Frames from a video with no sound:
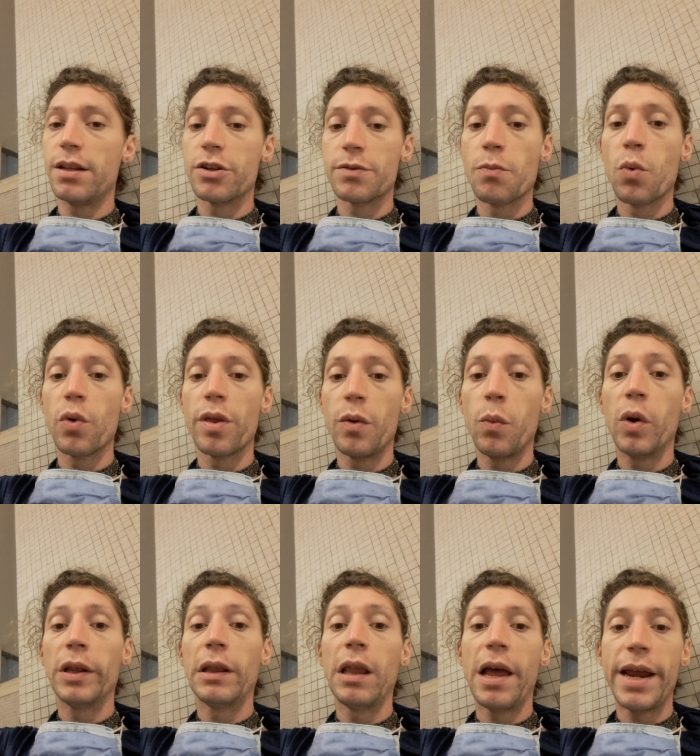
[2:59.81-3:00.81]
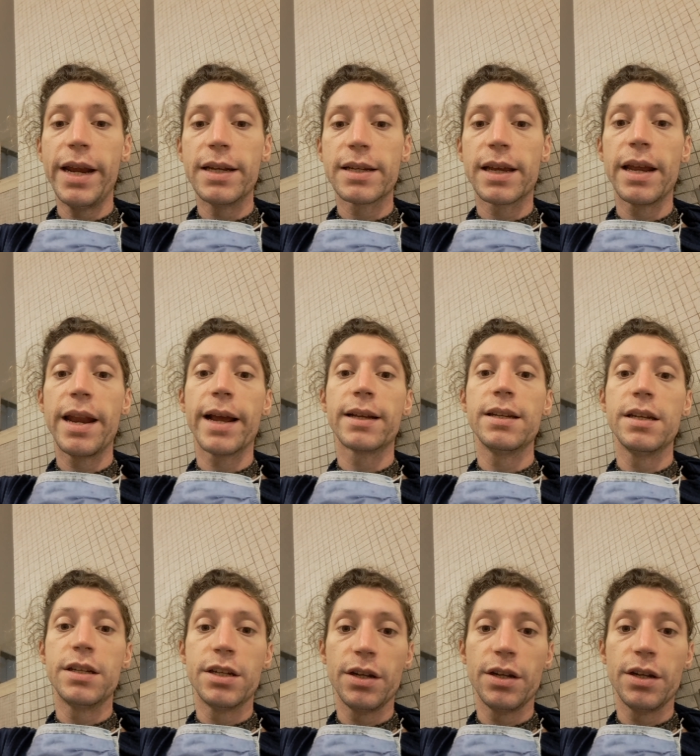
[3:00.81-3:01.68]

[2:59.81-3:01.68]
There's more than one light connected